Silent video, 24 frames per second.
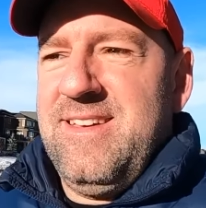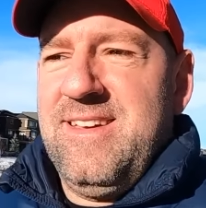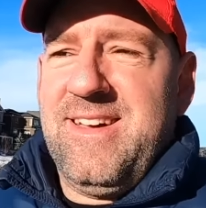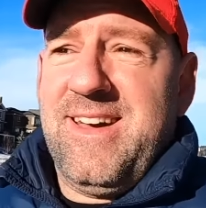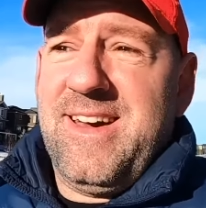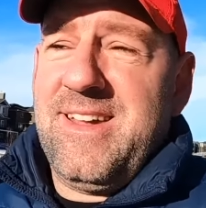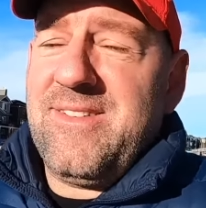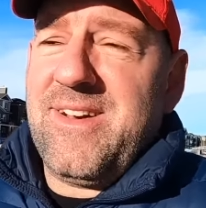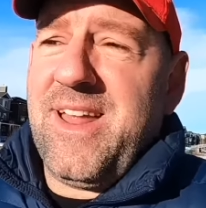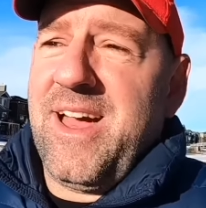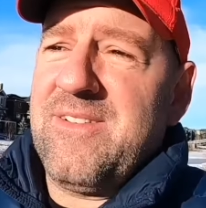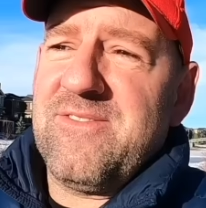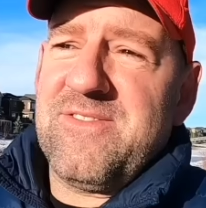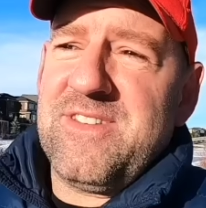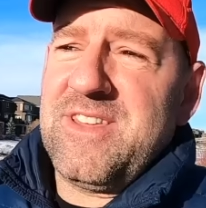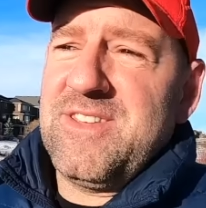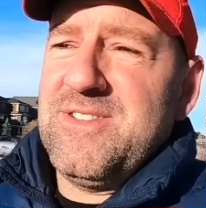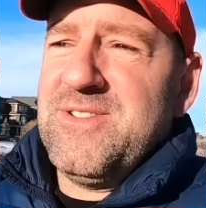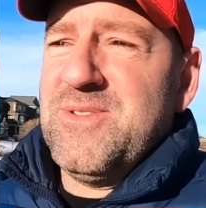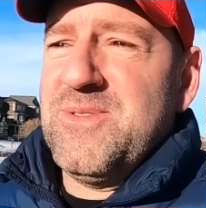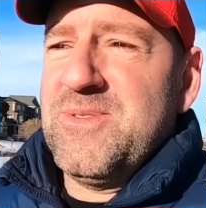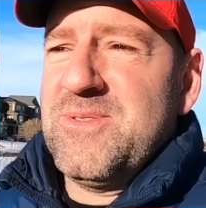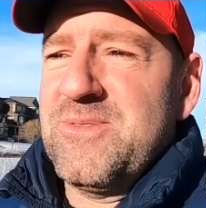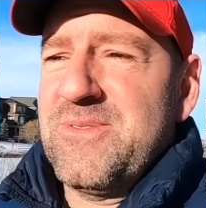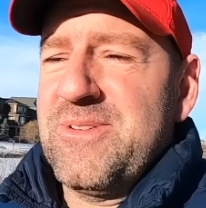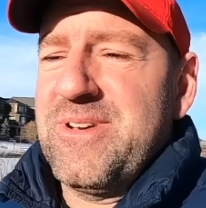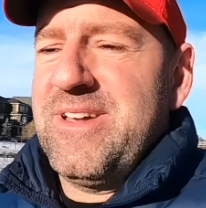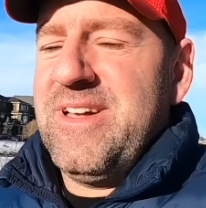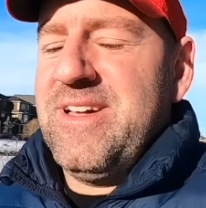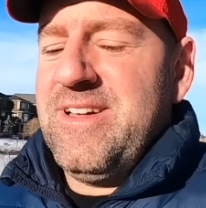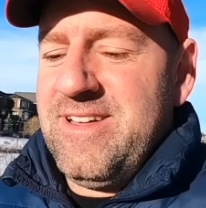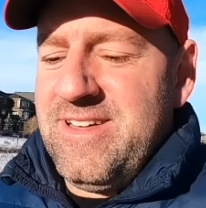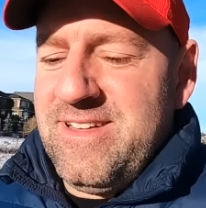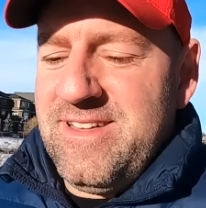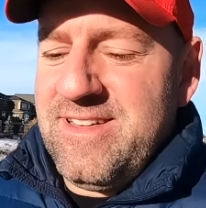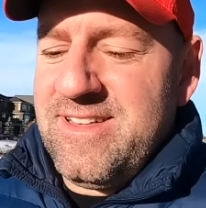I don't have any jewelry.
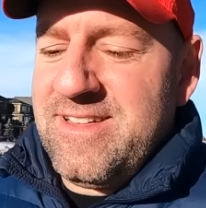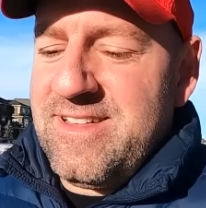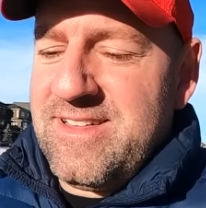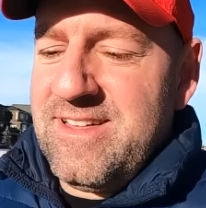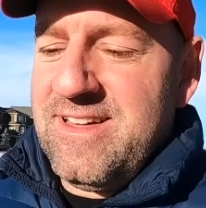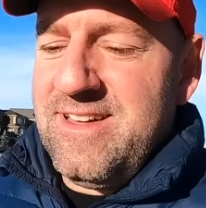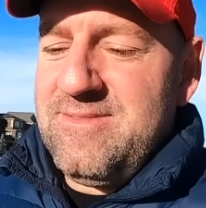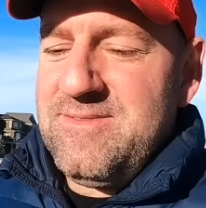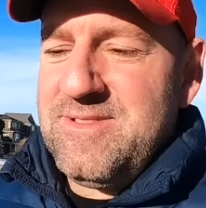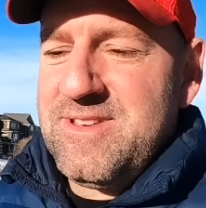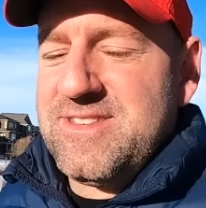I'm